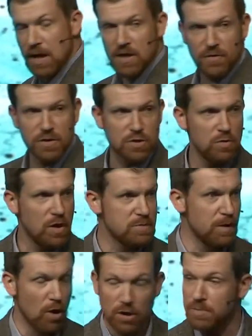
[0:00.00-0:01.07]
a difference through us.
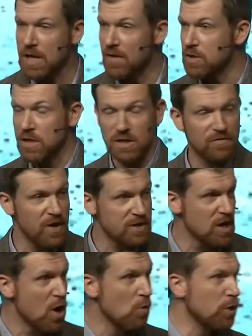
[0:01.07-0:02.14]
But ultimately, everything gets fixed
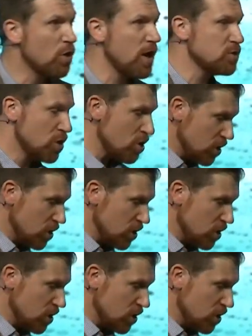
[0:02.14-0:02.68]
when Christ returns.